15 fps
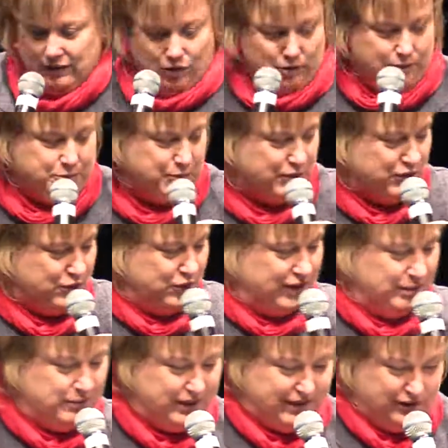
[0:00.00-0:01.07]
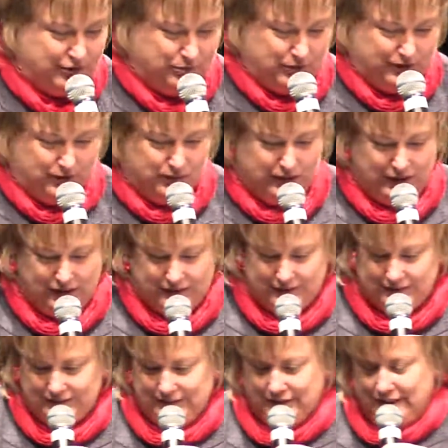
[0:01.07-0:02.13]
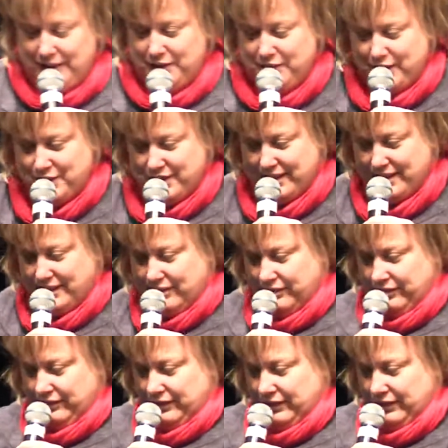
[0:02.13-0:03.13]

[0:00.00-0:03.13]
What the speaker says: Oh, I'm supposed to do that myself, probably. Note to self.